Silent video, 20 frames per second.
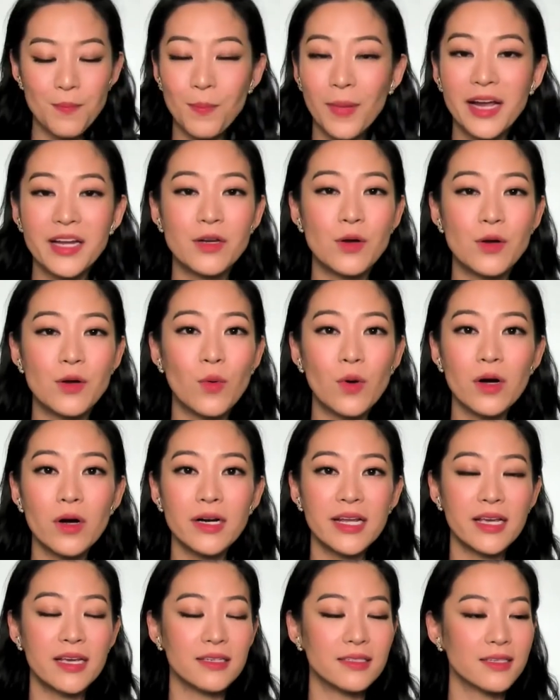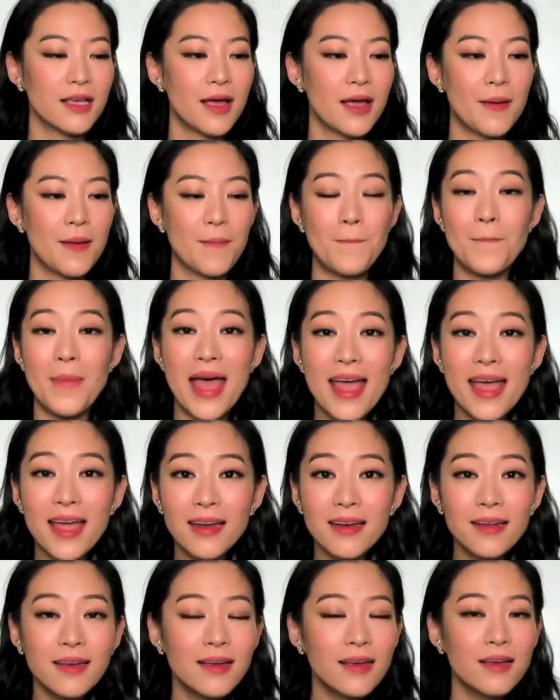minorities,
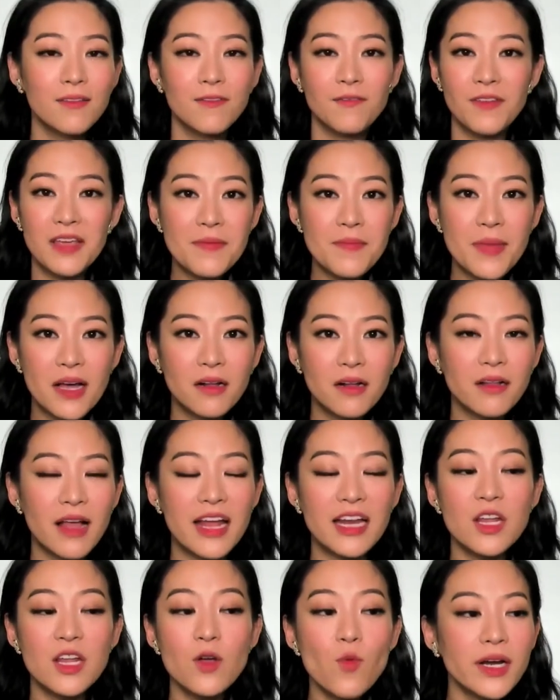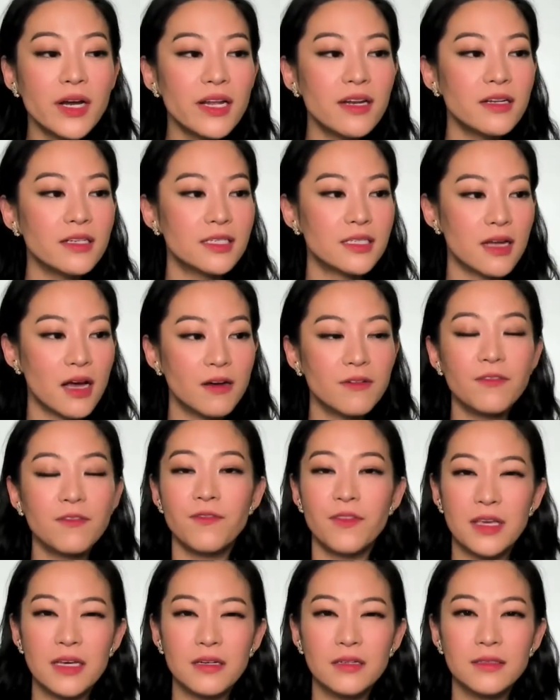men, female, anyone in a tough
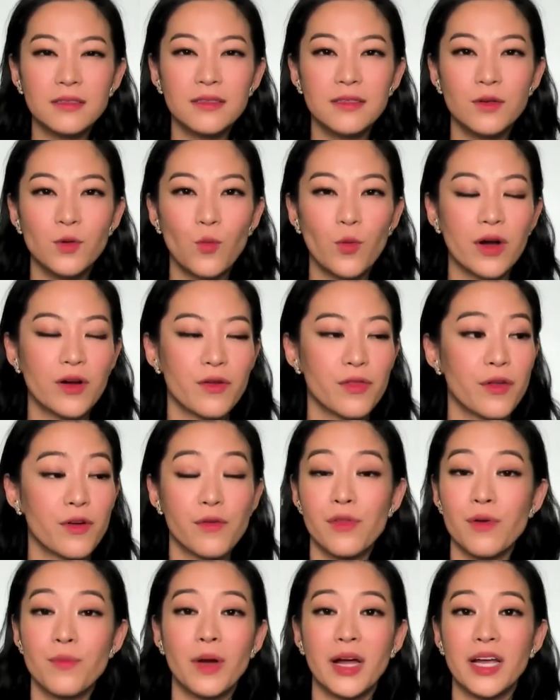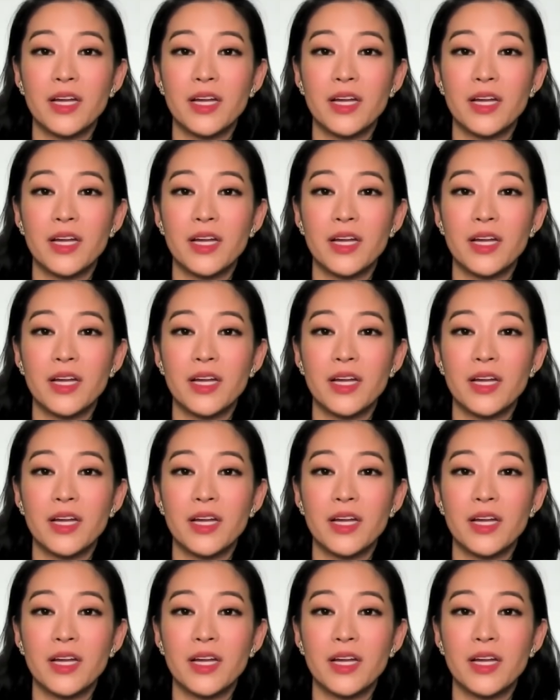field where they're the